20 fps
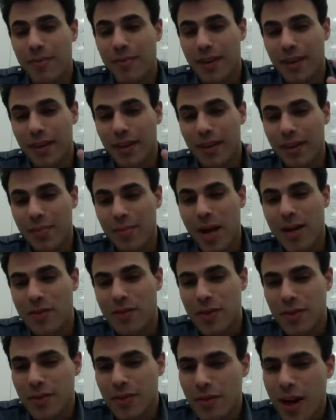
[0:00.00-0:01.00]

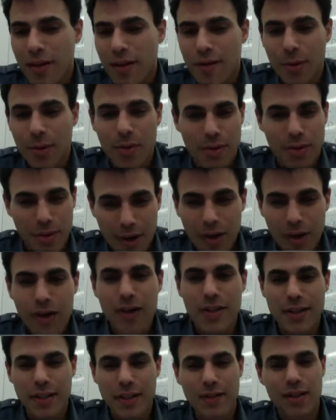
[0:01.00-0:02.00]
imagine driving with your car
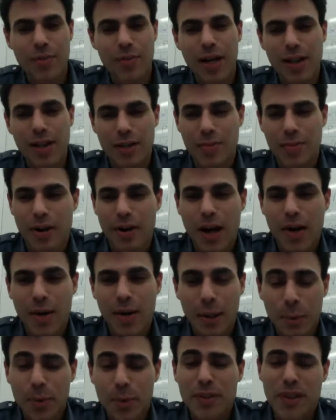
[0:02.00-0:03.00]
70 miles per hour. It
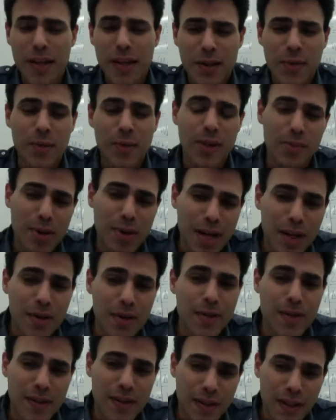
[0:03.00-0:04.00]
would take you at
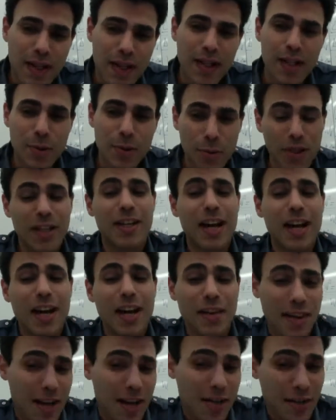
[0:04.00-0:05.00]
about
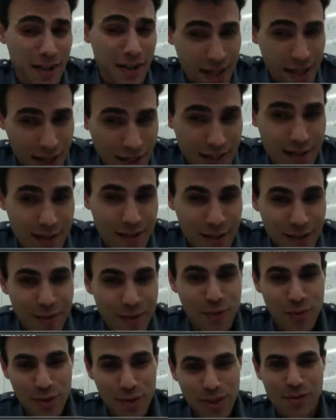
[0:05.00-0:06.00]
29,000 days to
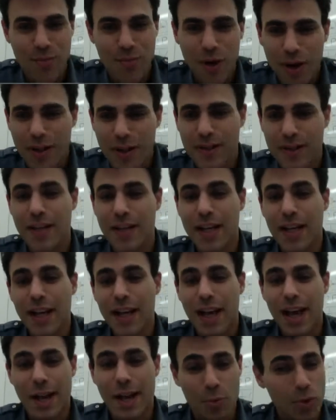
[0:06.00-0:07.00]
reach Mars.
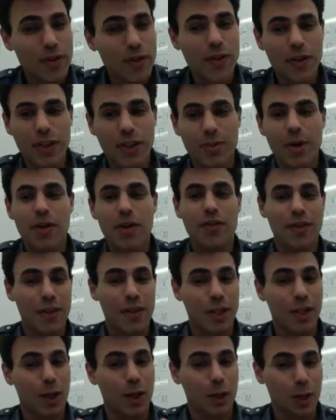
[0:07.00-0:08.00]
And we're talking about the
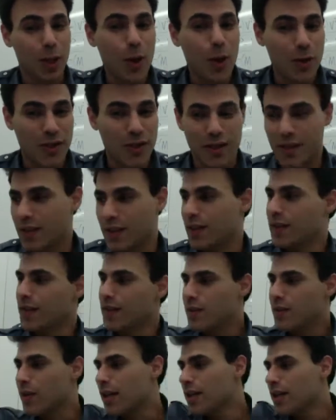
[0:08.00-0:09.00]
closest
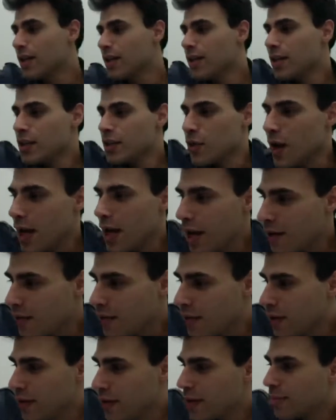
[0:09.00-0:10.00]
distance, right? So I have
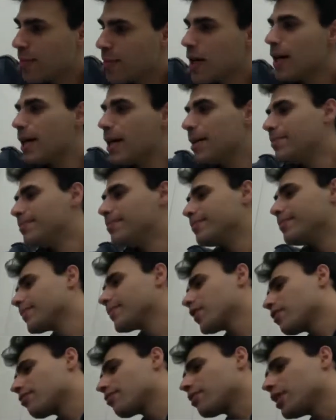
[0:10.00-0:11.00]
here
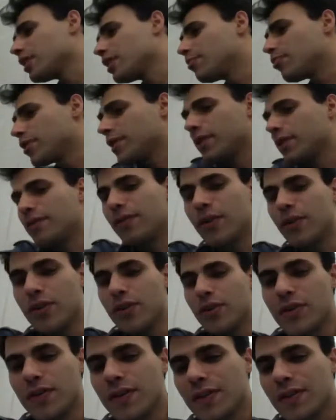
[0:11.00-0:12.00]
3D printed
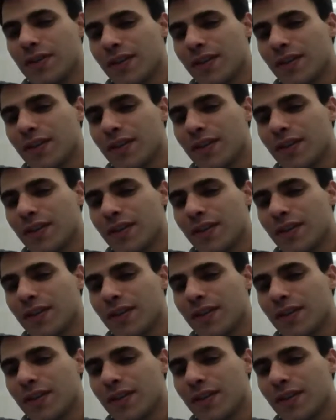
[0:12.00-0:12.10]
versions